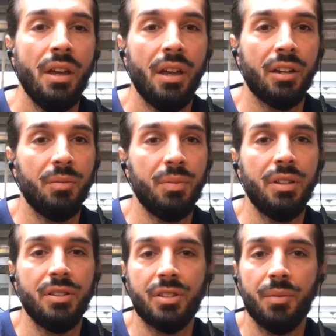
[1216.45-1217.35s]
it could
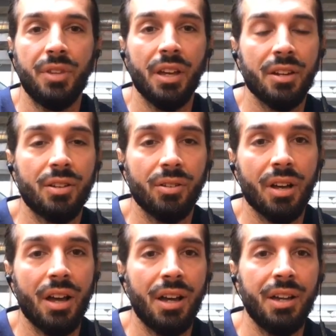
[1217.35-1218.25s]
be some technical
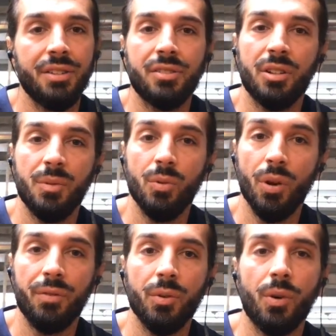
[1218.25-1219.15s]
guys, it could be
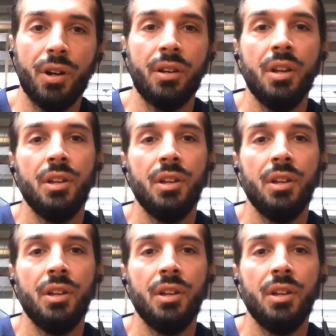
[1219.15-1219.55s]
whoever you want.